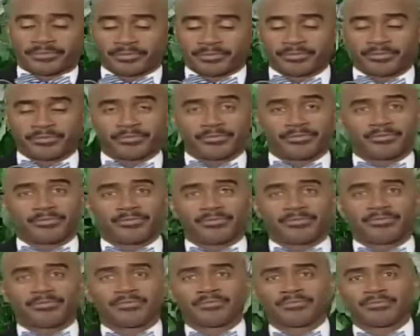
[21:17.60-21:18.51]
Same one.
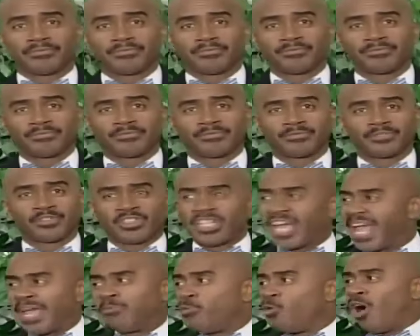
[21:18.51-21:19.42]

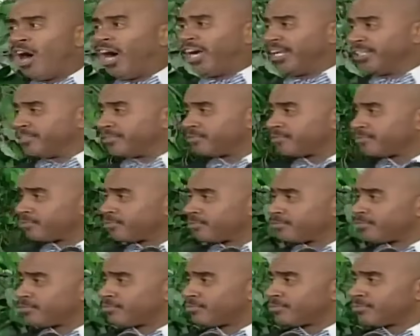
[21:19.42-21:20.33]
Same one.
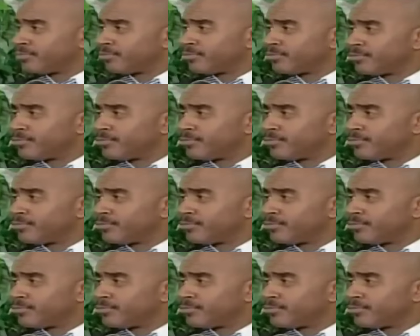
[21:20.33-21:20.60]
Same one.